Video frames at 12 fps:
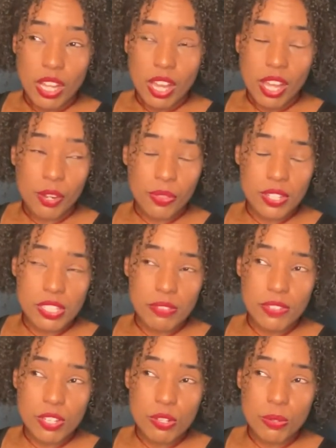I don't think
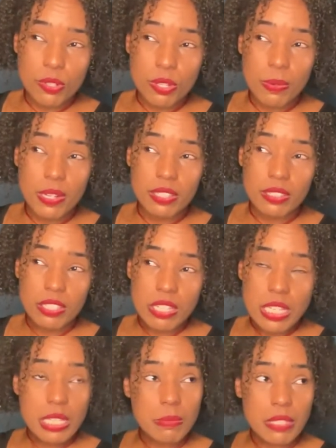Tiffany's doing so well.
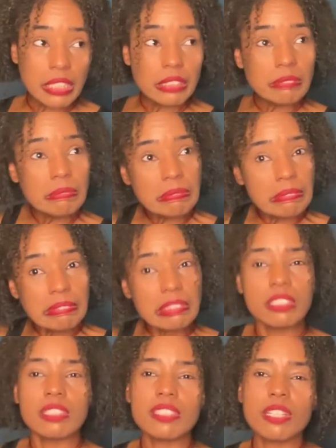She seems like
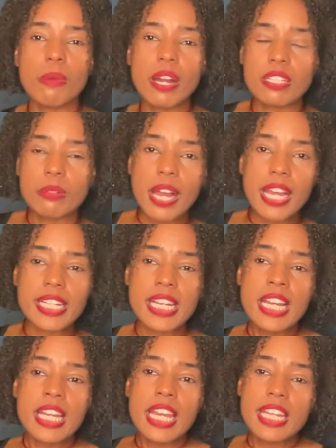little out of whack.
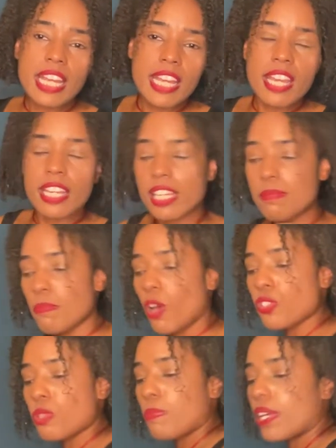And it can
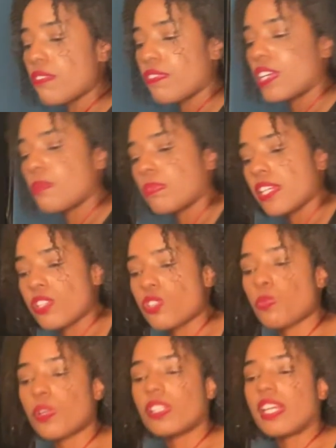also benefit in
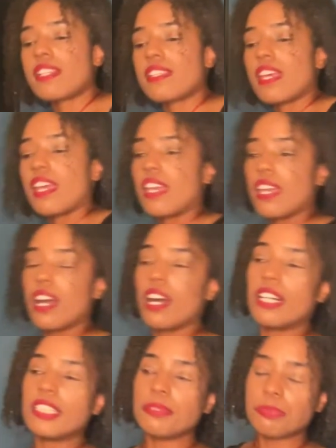places where, let's say,
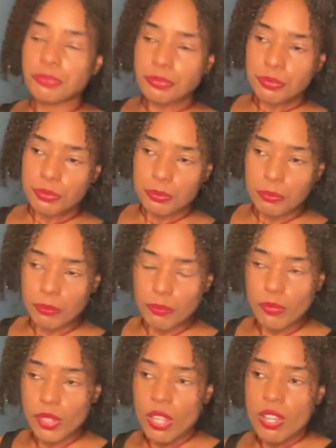um,
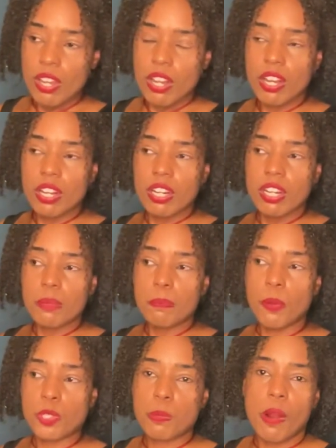uh,
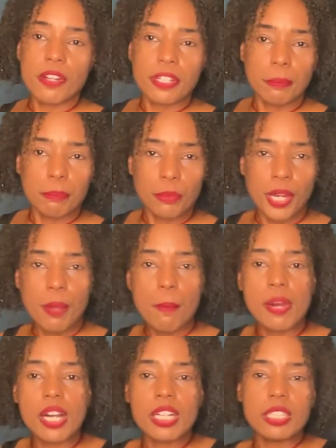postpartum, right?
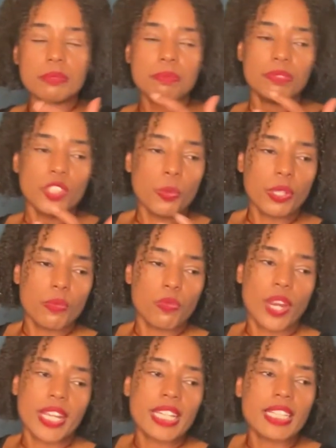Um, you want to
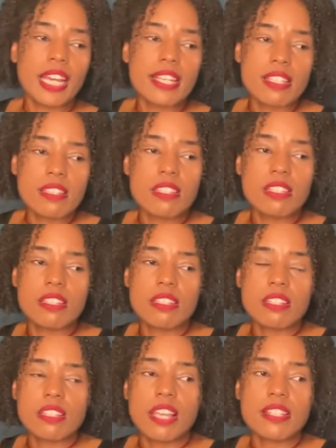recognize this, the,
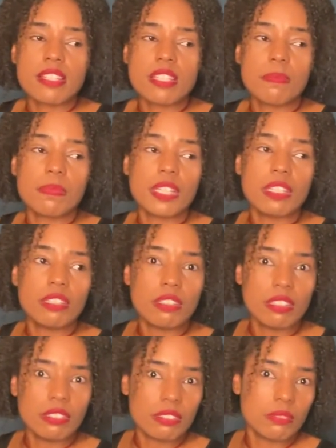the signs of something, you
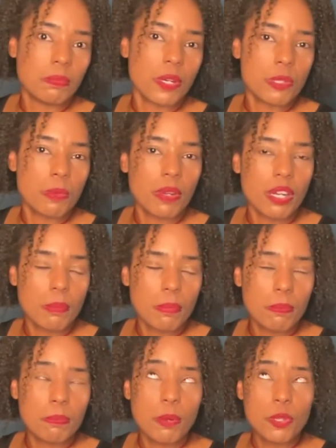know, uh,
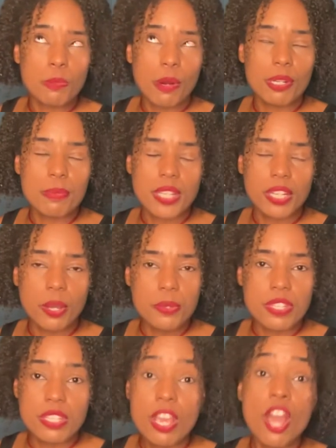postpartum
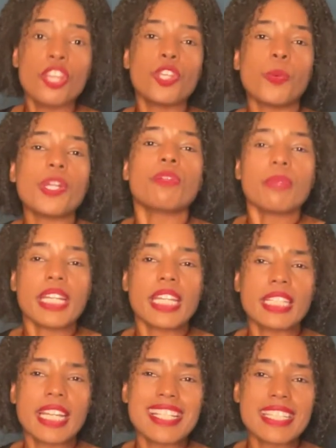psychosis. You want to
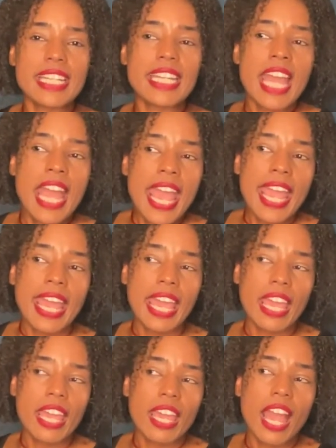recognize, like,
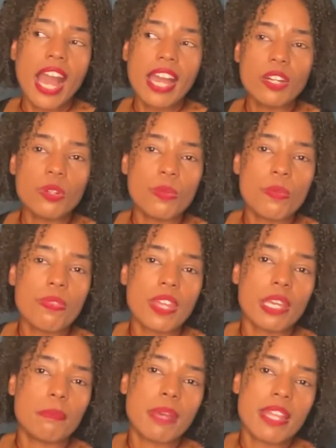hey, I don't
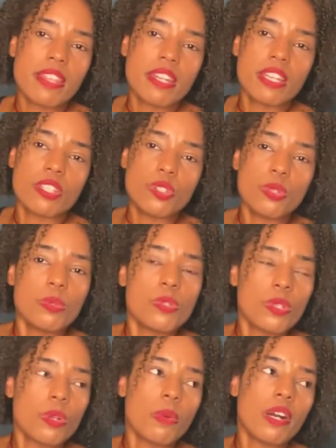think Bethany is doing
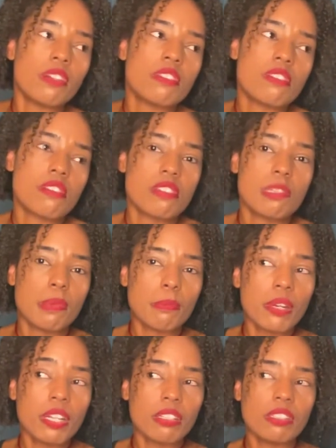so well since she's been
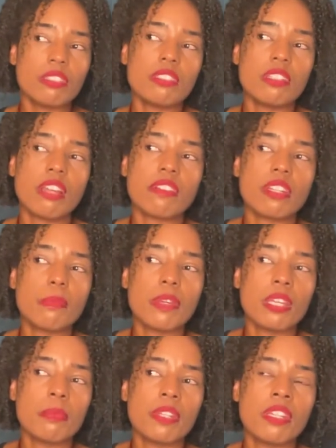pregnant and after the
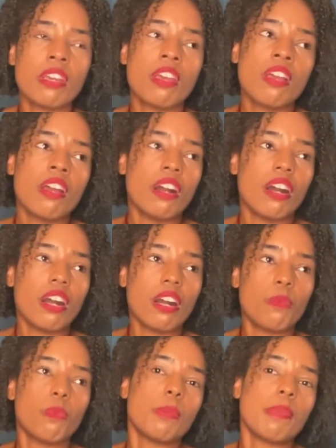baby.
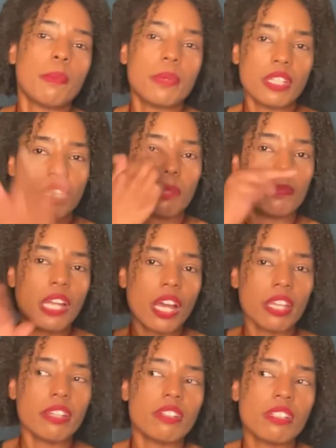Um, we may want to keep an
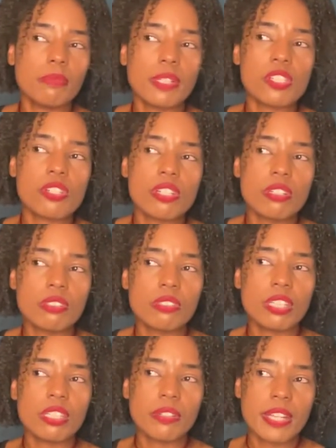eye on her, make sure she don't do
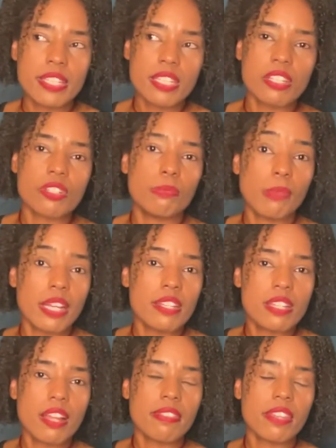nothing crazy because her
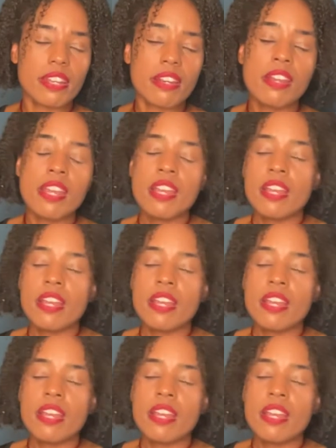mind's not there.